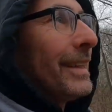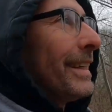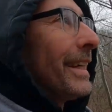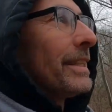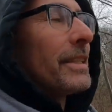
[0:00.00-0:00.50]

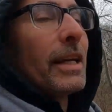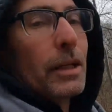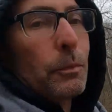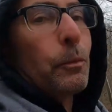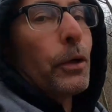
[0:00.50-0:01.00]
Like I said,
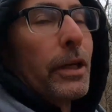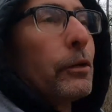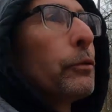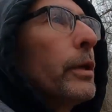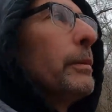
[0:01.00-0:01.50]
it's
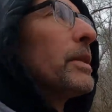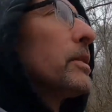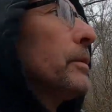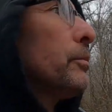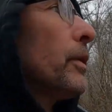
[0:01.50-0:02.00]
pretty grim, it's
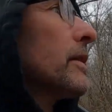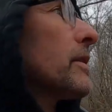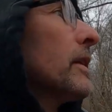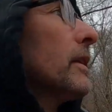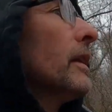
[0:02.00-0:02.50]

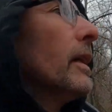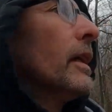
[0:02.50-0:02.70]
depressing.